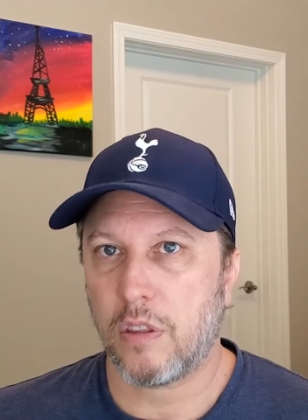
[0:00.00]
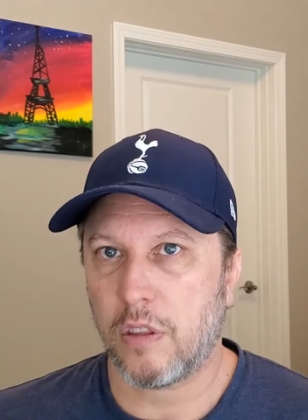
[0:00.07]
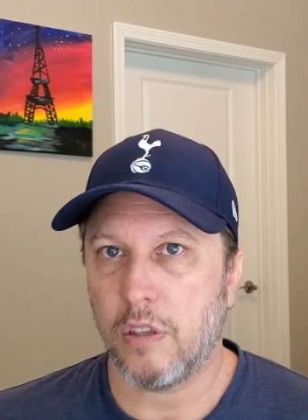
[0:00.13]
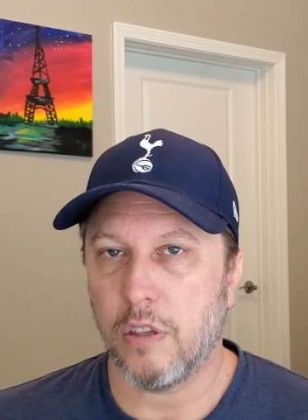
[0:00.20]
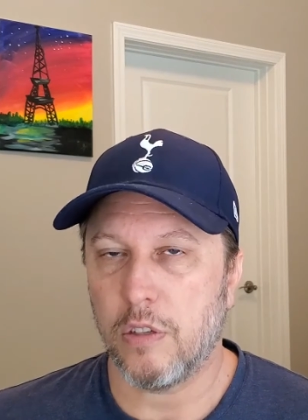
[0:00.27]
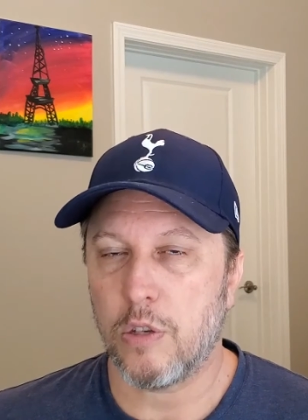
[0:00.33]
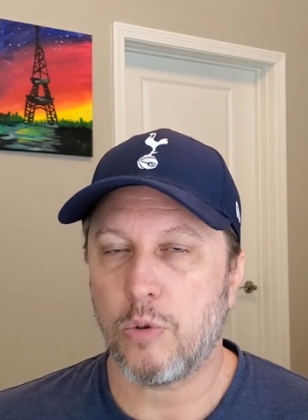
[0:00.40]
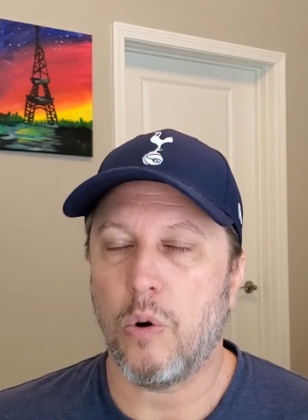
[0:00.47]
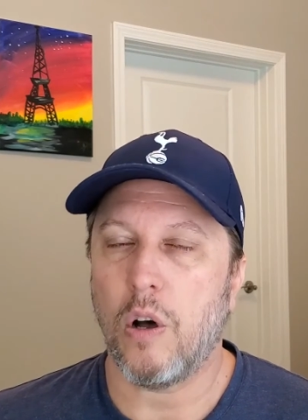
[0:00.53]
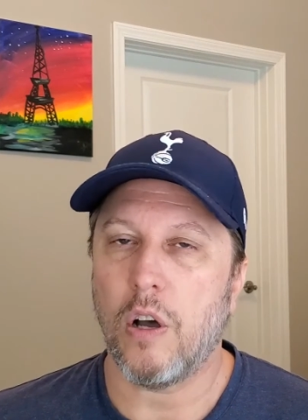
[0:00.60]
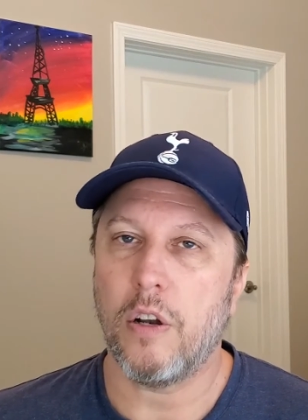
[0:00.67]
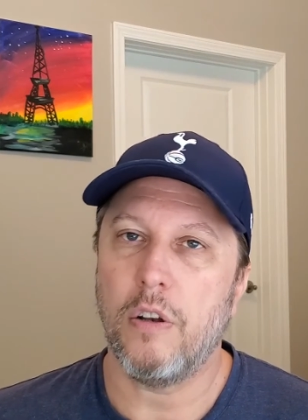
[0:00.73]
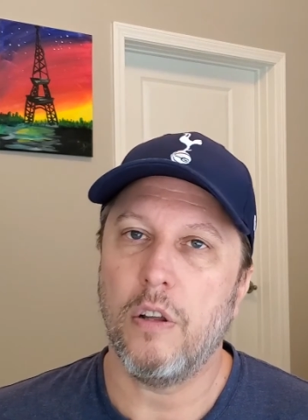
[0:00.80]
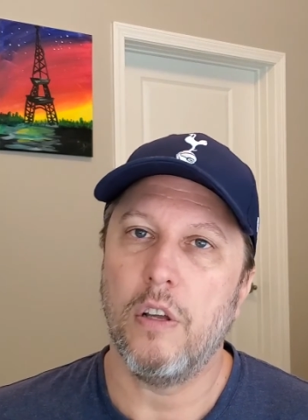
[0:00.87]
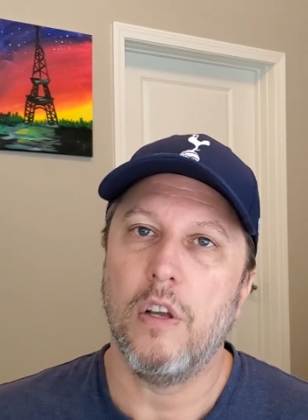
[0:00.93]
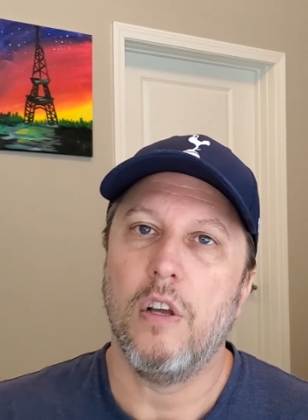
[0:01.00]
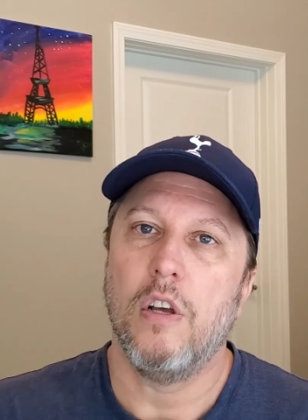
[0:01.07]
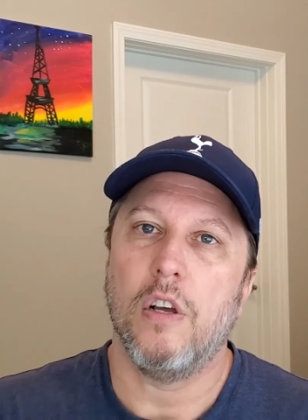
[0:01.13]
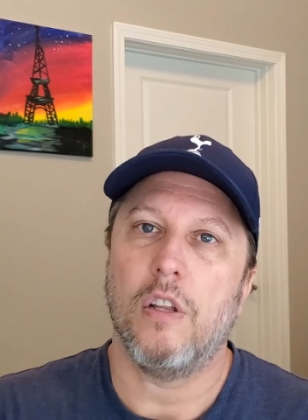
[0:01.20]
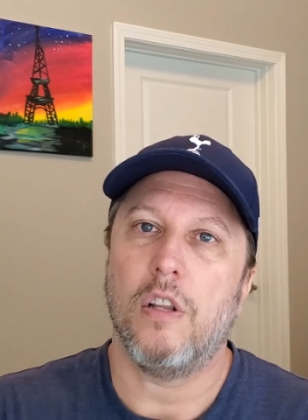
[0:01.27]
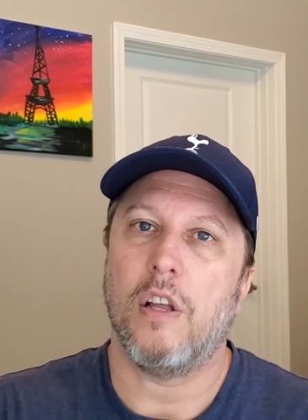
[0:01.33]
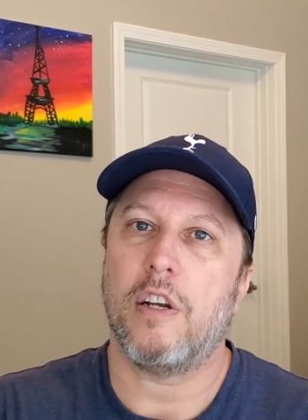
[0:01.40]
the squad
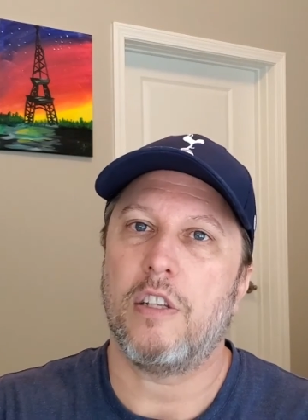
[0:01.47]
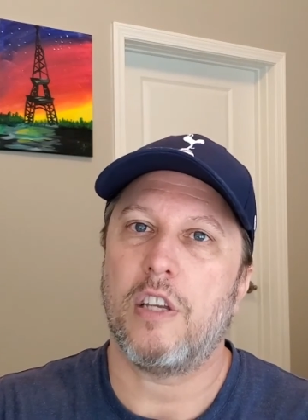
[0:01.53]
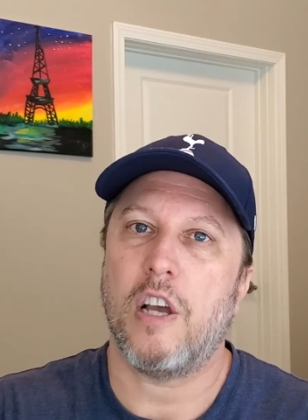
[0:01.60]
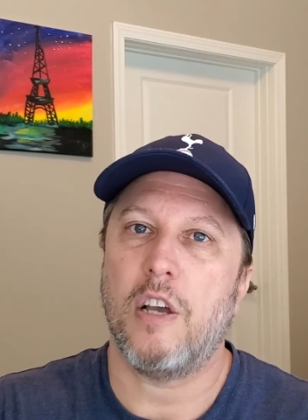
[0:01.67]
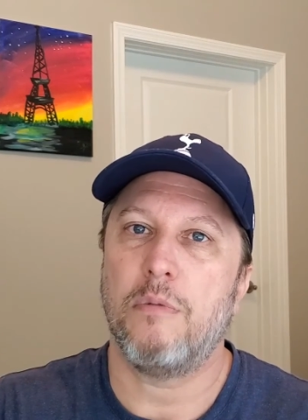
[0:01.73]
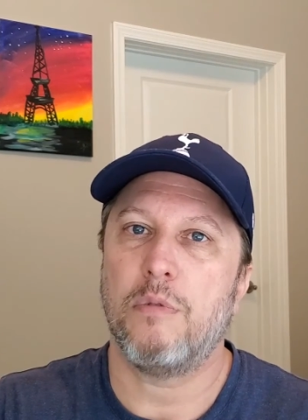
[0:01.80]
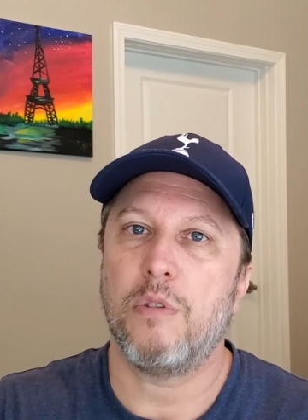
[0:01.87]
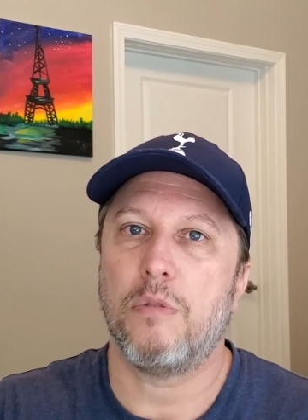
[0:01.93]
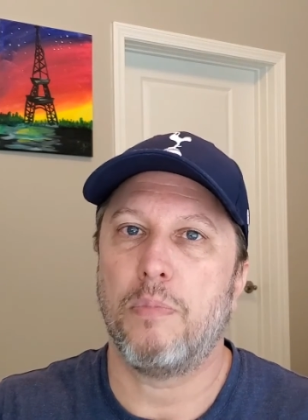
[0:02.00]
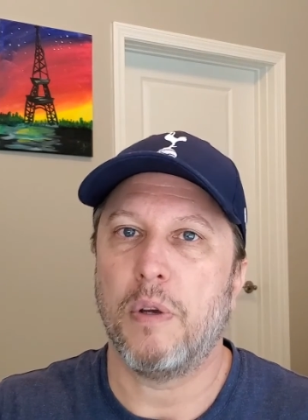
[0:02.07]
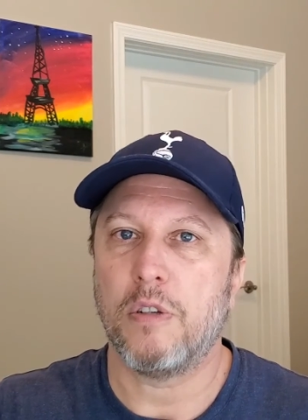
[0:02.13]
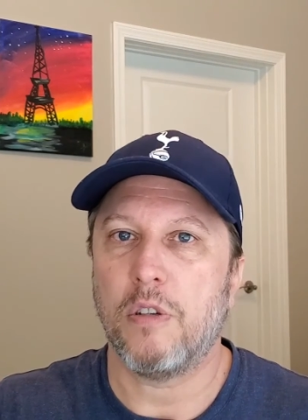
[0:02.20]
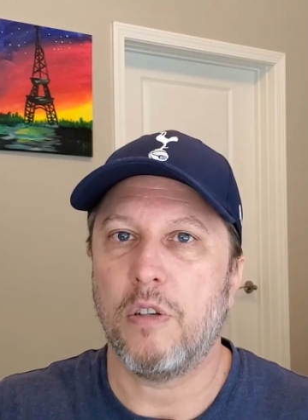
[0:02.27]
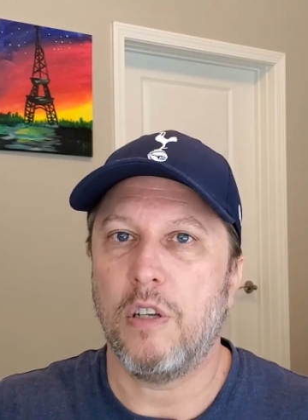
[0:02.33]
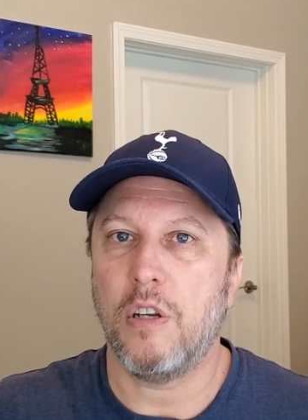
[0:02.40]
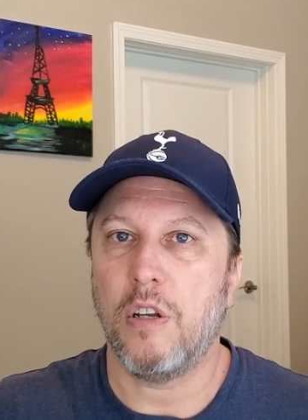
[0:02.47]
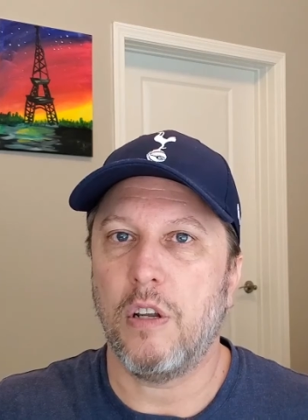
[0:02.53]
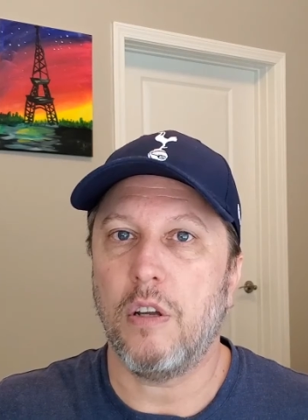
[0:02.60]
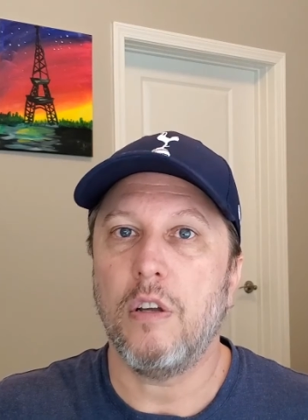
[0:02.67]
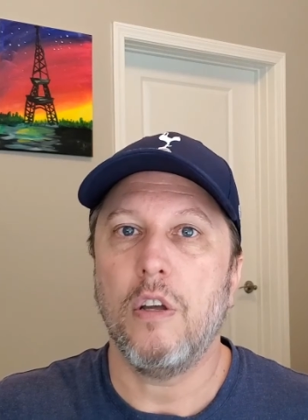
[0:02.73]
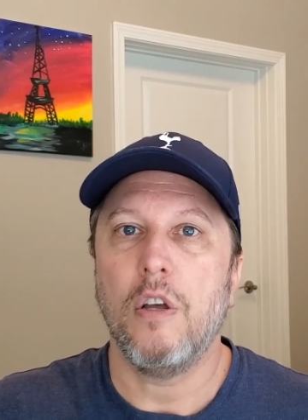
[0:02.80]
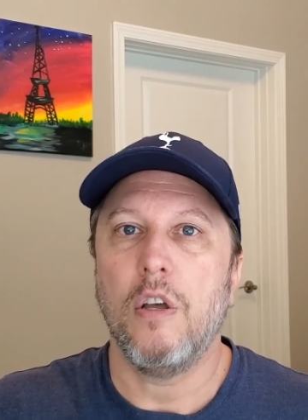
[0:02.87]
a lot of times, especially in
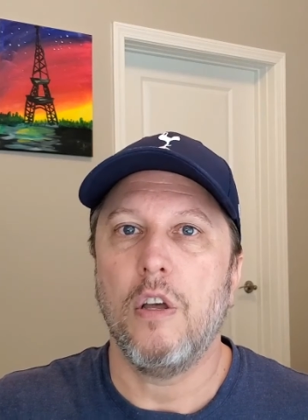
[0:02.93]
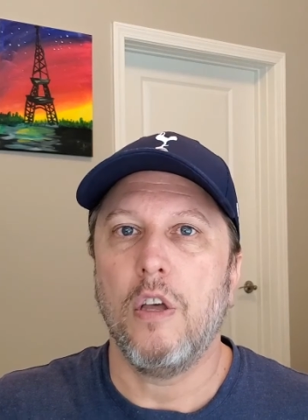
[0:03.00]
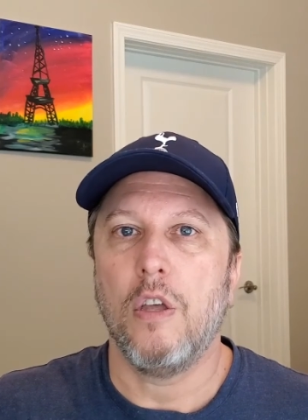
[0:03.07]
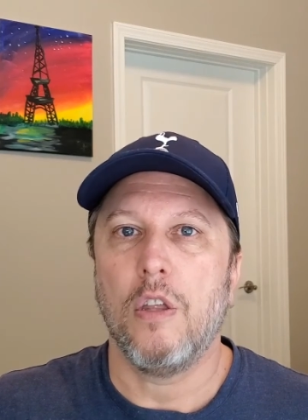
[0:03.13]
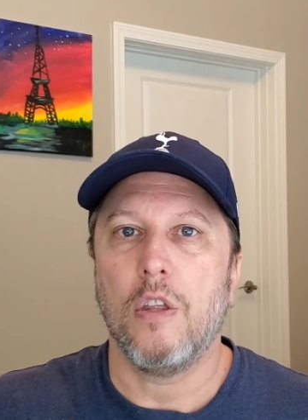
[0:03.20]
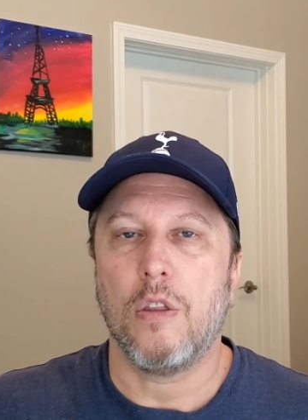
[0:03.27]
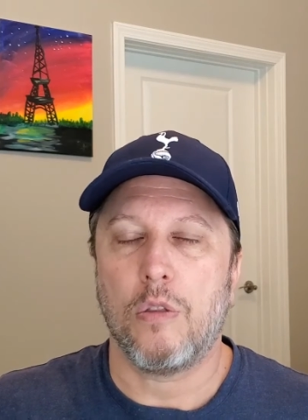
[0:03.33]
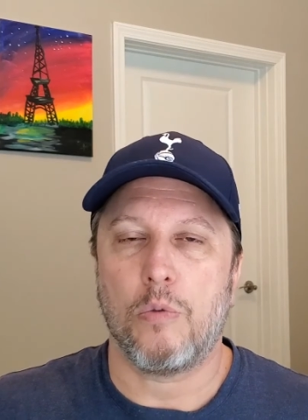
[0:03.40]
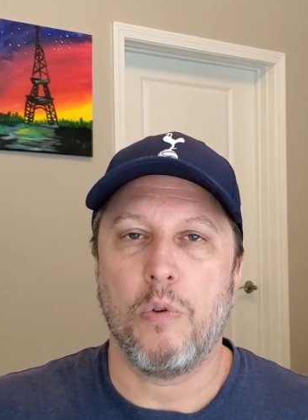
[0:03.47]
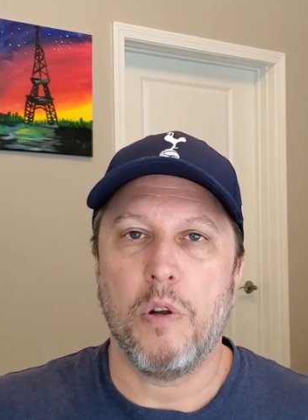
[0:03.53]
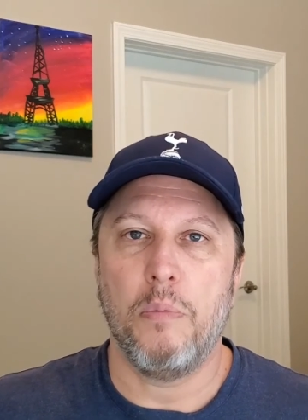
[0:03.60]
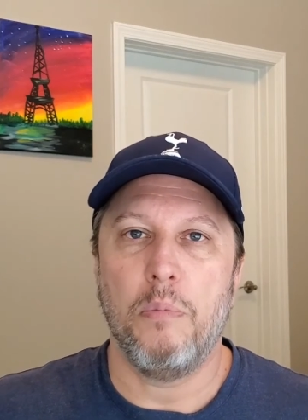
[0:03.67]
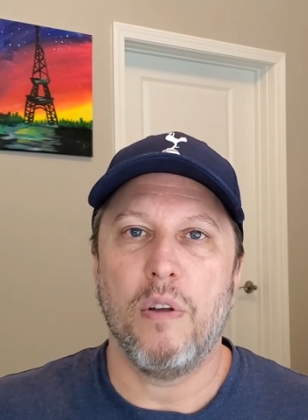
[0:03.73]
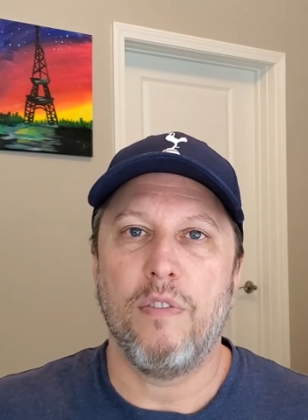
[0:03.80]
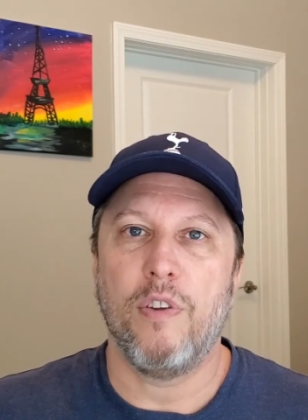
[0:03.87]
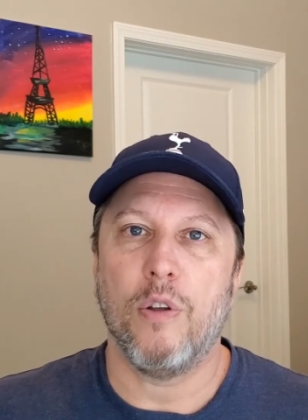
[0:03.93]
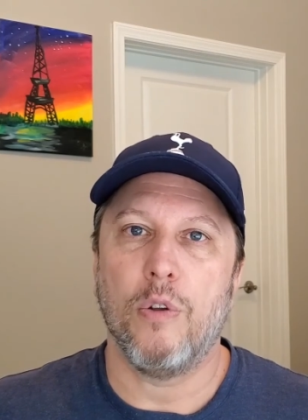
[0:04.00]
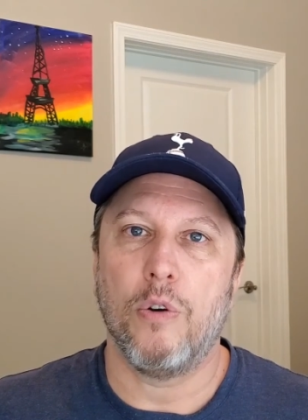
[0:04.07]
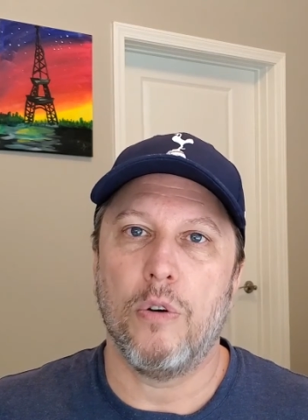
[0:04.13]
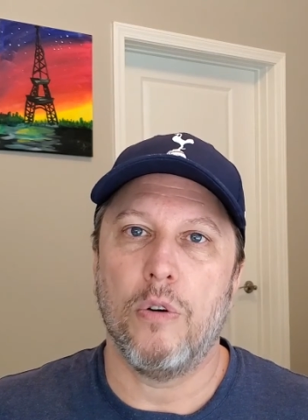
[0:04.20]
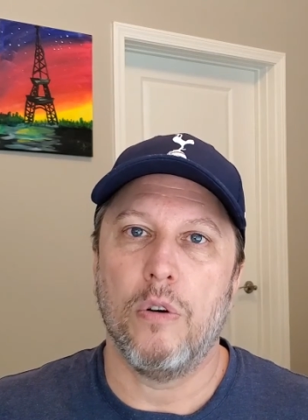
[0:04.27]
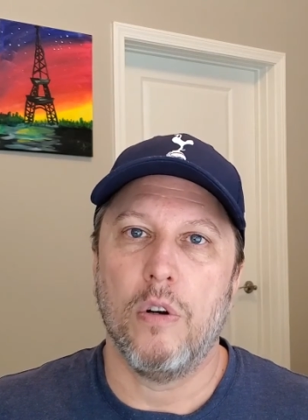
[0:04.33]
a 3
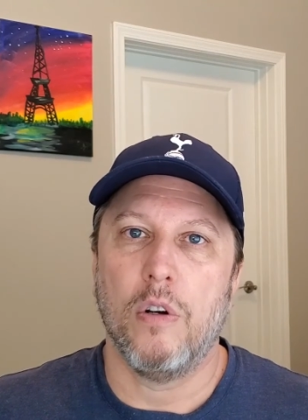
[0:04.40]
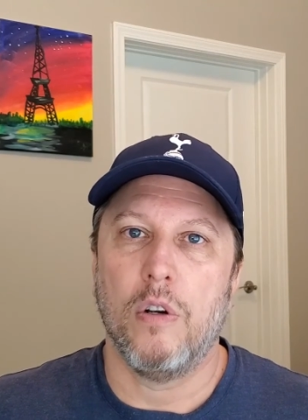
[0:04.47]
midfielder